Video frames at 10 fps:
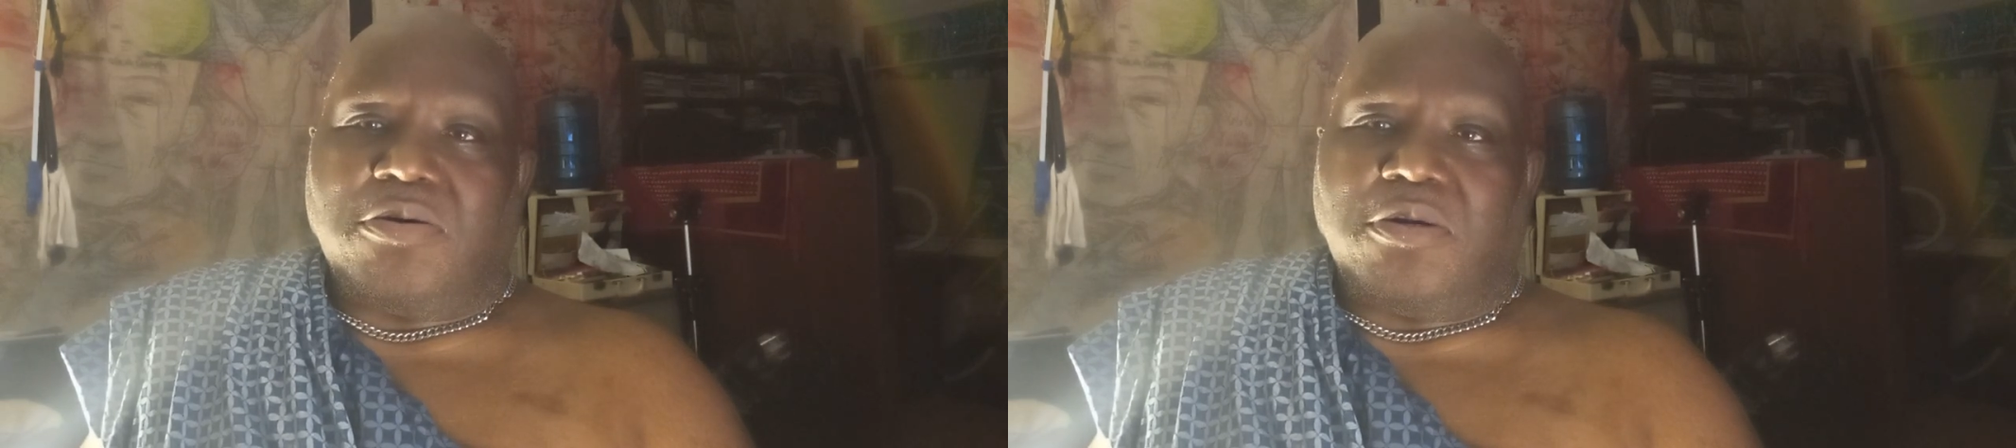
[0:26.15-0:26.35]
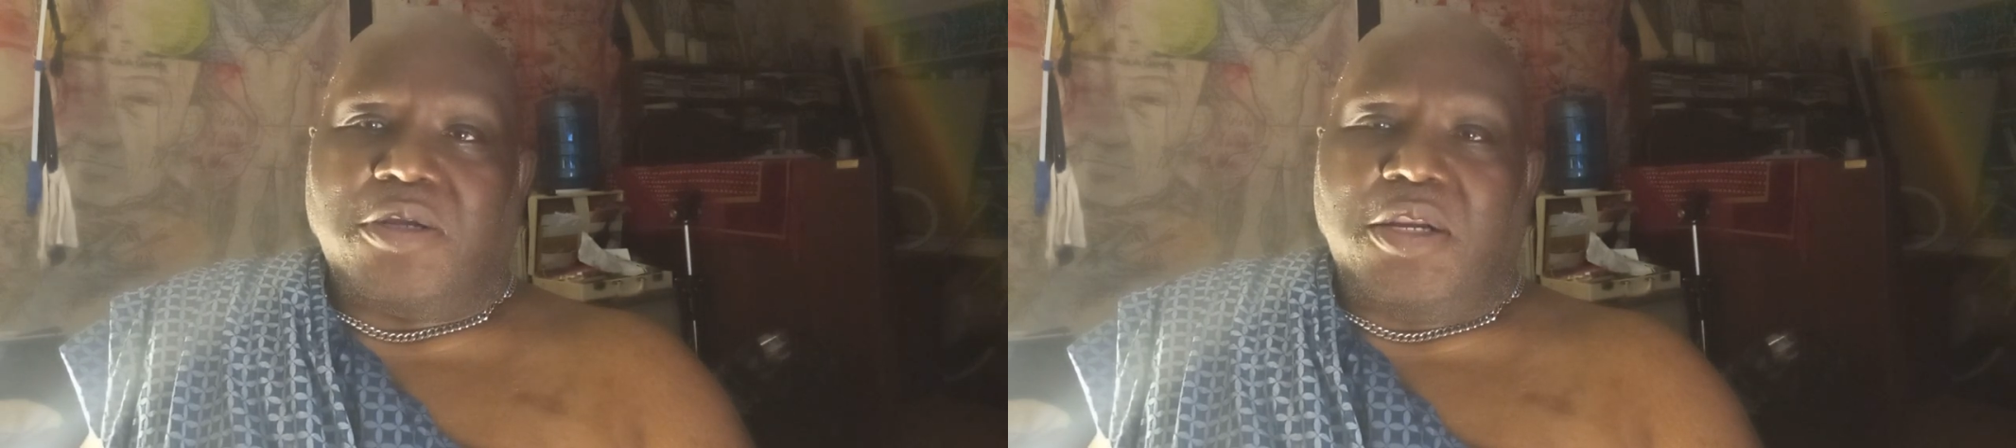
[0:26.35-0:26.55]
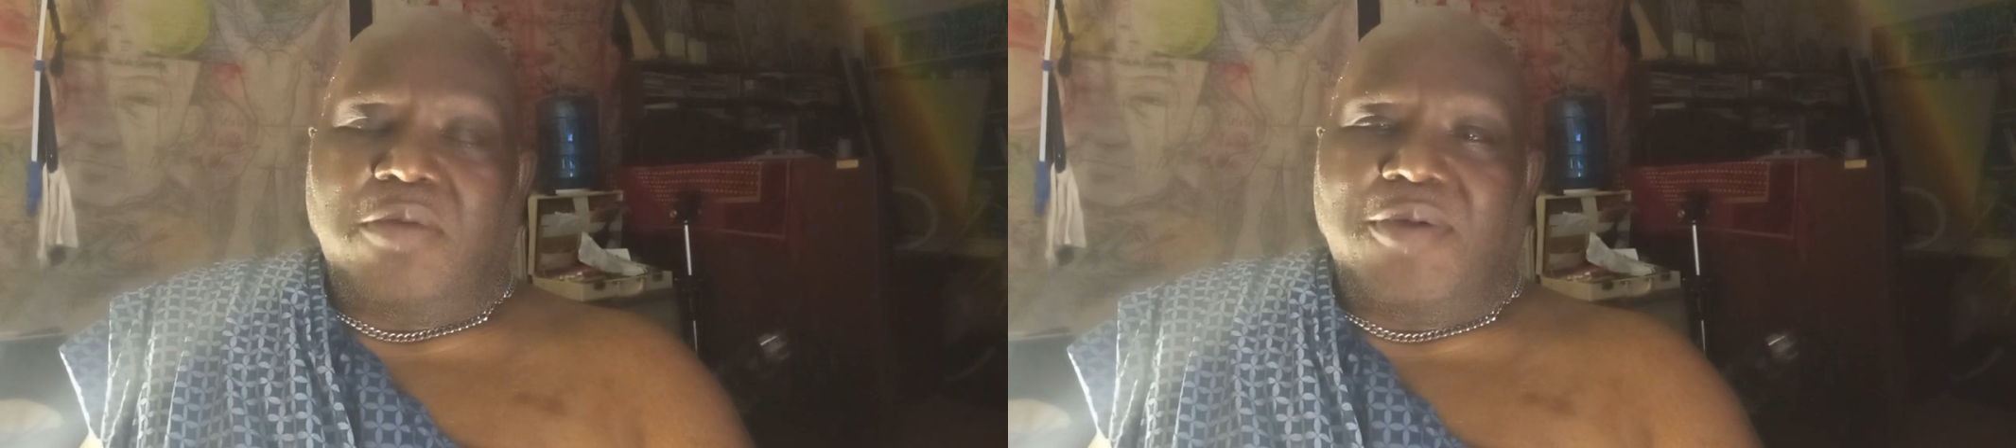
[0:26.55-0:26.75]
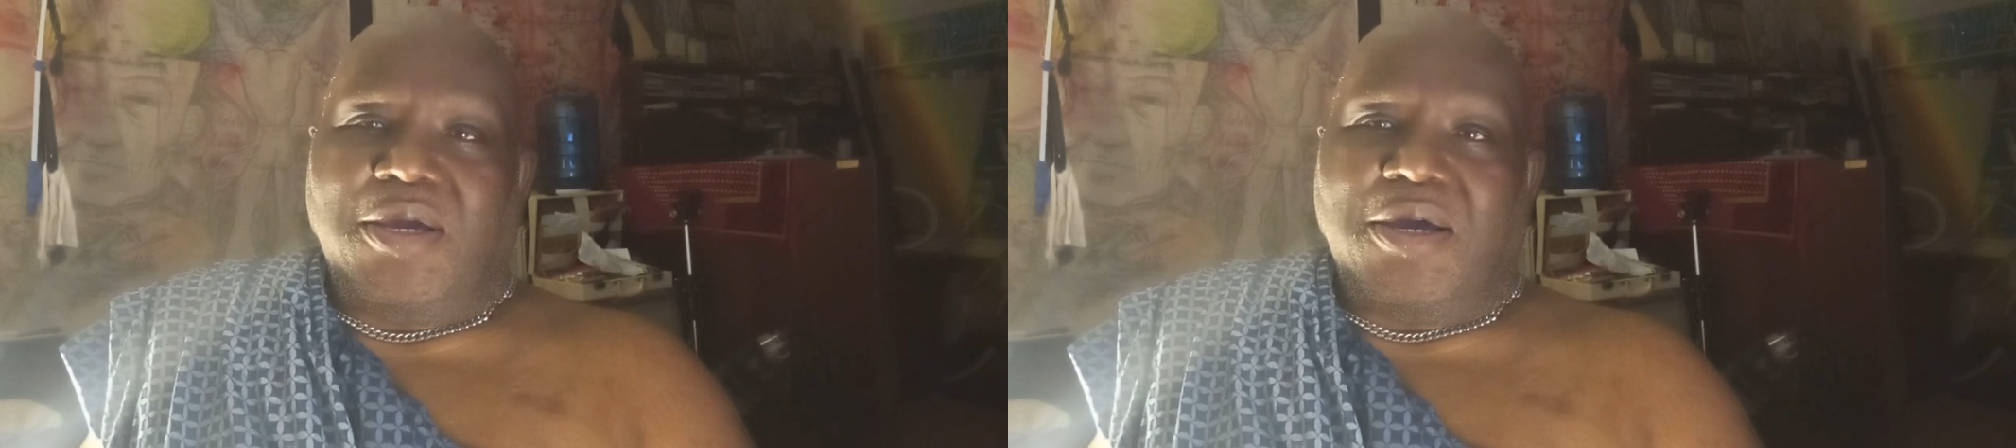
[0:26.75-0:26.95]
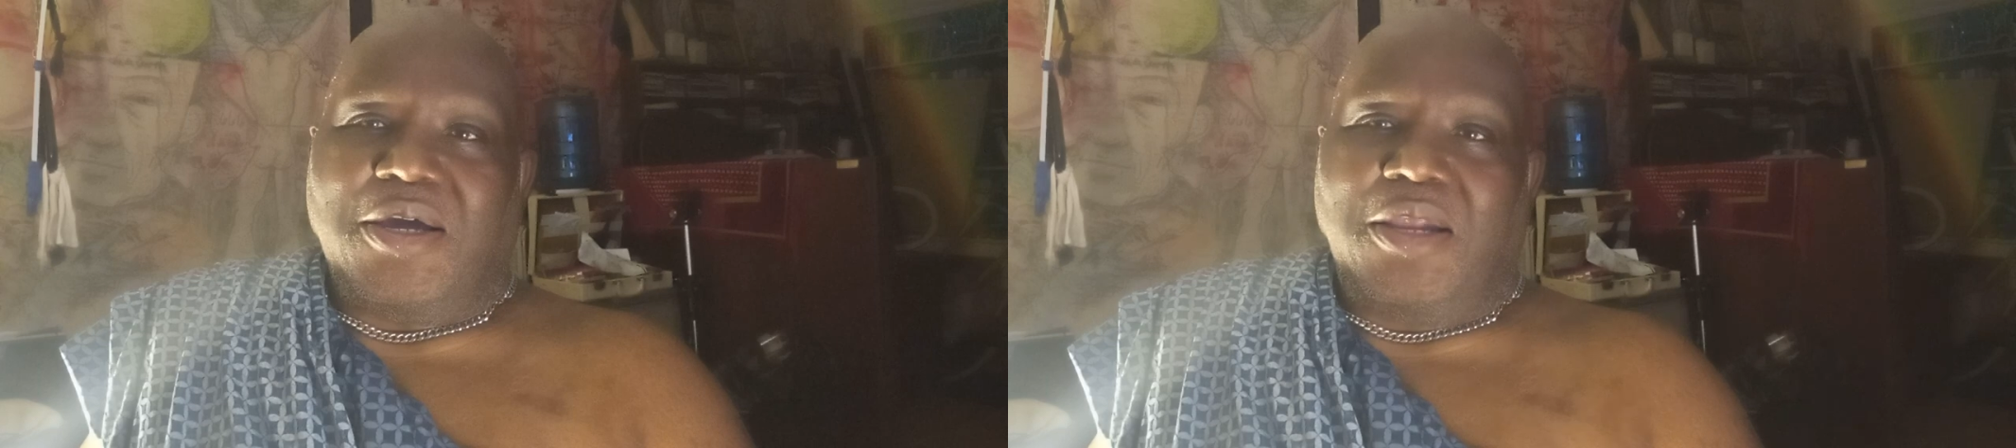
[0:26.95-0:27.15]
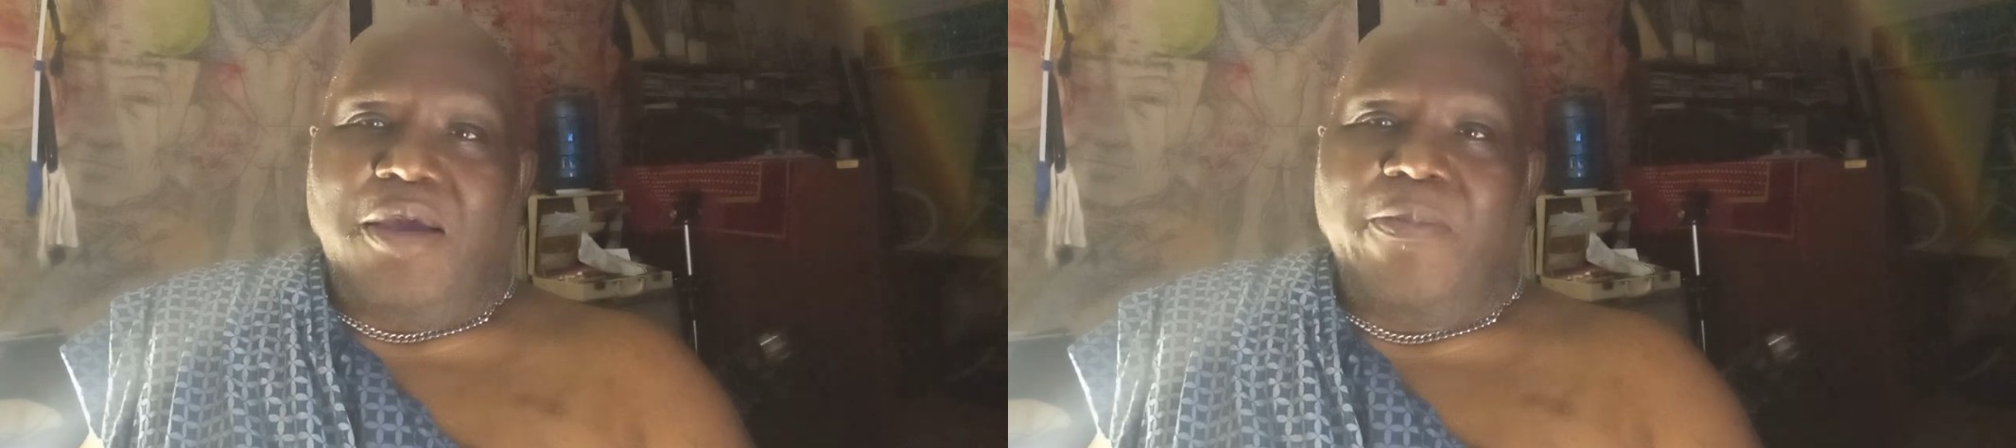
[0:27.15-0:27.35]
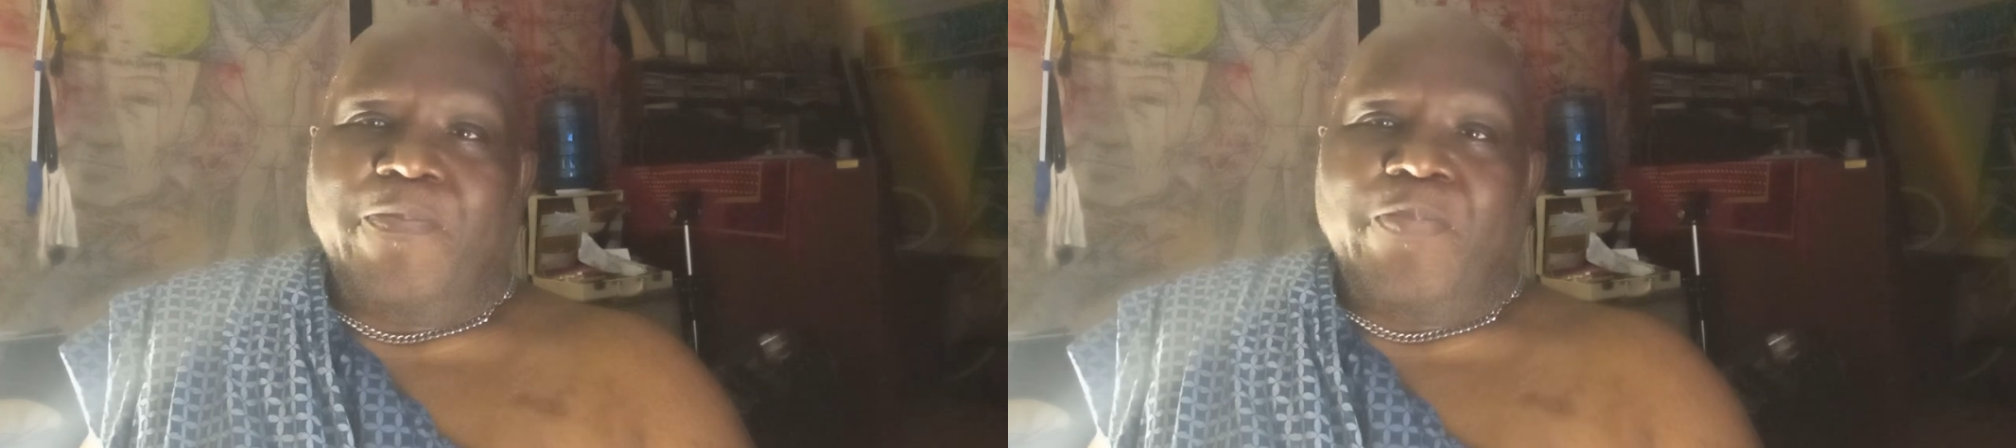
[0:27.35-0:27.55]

called Eli B. Eli.